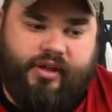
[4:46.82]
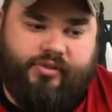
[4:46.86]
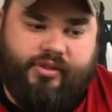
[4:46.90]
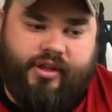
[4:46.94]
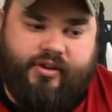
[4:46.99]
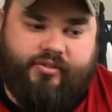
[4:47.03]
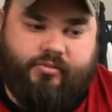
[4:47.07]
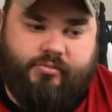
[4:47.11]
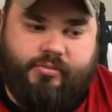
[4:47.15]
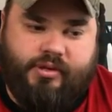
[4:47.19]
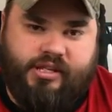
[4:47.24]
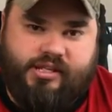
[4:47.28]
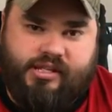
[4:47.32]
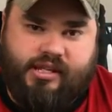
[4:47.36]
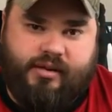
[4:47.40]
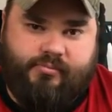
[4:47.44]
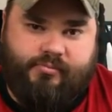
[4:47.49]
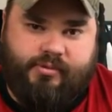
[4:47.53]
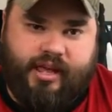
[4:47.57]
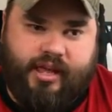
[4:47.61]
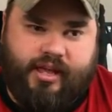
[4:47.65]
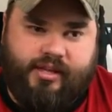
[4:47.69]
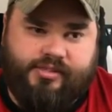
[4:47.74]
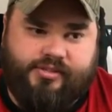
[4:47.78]
never be
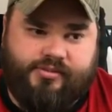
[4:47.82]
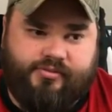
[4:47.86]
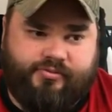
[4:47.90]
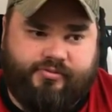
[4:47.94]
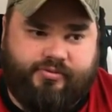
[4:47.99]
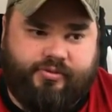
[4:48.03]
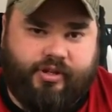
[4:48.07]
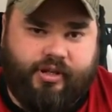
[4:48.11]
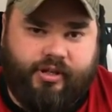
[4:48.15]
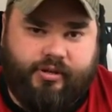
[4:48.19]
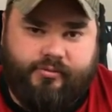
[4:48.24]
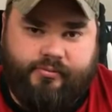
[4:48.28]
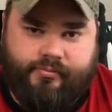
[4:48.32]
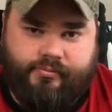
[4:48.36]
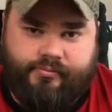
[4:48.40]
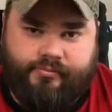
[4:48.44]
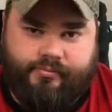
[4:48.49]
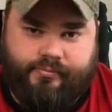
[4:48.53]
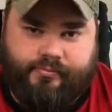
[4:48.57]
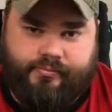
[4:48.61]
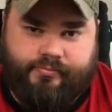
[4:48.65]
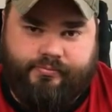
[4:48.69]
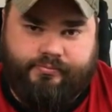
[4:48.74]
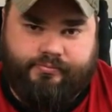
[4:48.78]
deemed cancer free.
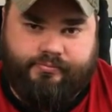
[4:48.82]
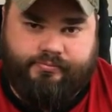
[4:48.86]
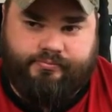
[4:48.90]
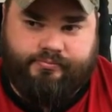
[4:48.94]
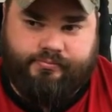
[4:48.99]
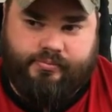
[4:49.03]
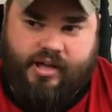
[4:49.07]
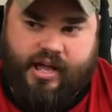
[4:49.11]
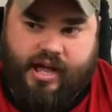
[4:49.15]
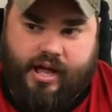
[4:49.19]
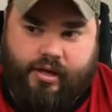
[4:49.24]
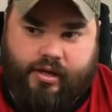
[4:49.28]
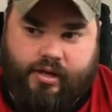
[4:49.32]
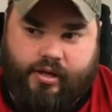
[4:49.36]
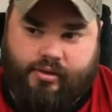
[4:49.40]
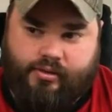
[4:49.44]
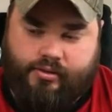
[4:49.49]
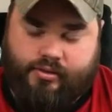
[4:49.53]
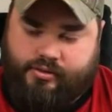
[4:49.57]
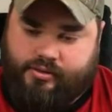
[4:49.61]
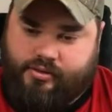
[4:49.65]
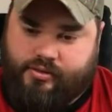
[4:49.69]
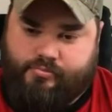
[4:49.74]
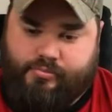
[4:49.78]

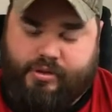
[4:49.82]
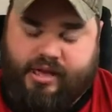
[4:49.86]
The